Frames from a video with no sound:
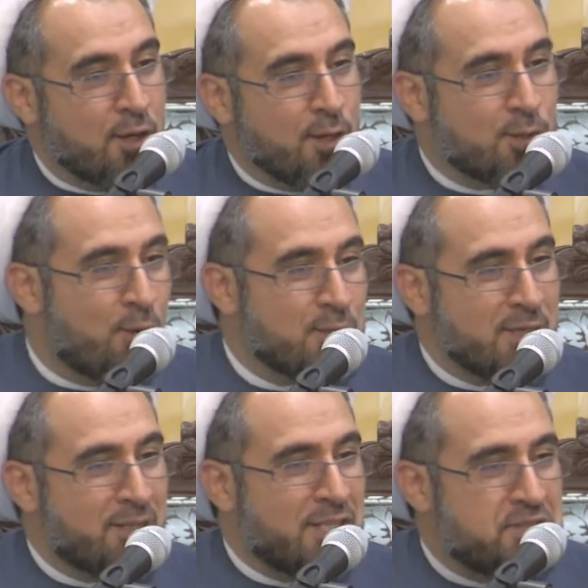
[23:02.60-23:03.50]
talks
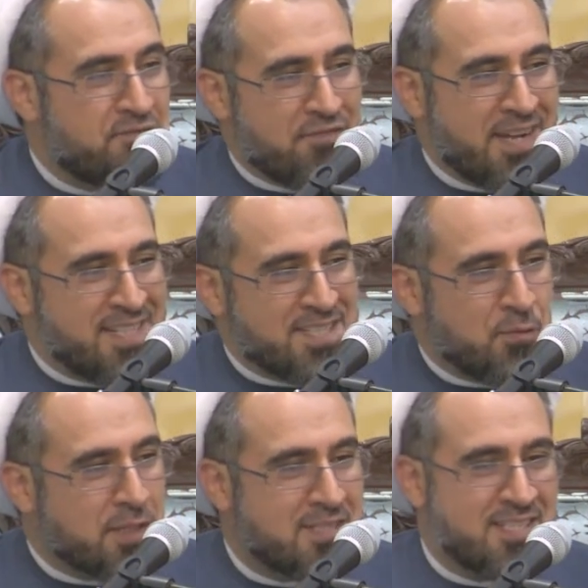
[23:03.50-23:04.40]
about His friends, what
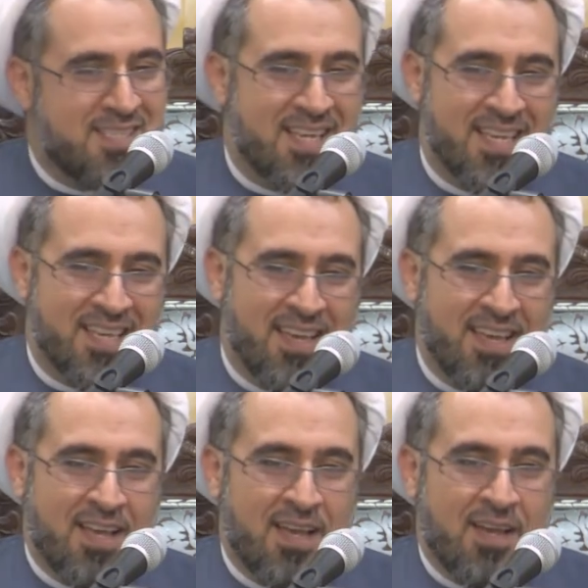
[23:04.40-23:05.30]
does He say?
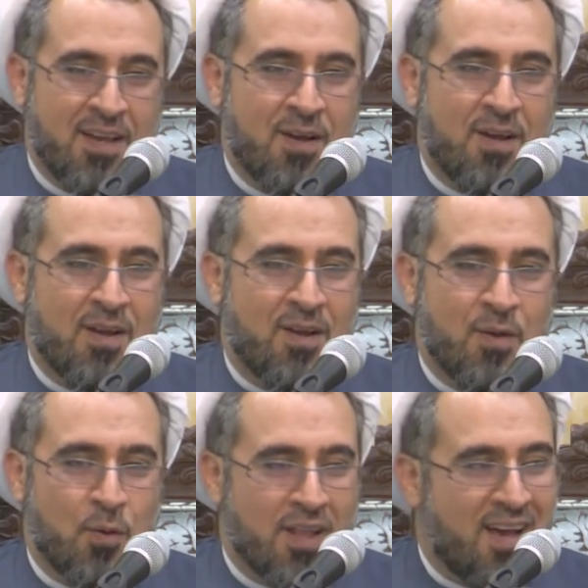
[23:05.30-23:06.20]

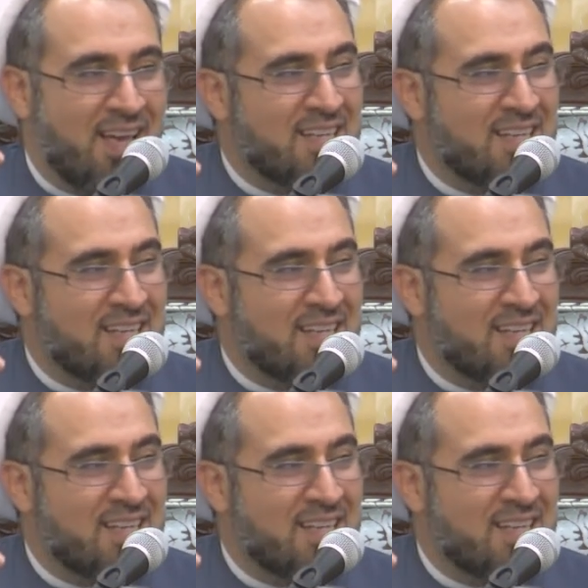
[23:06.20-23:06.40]
They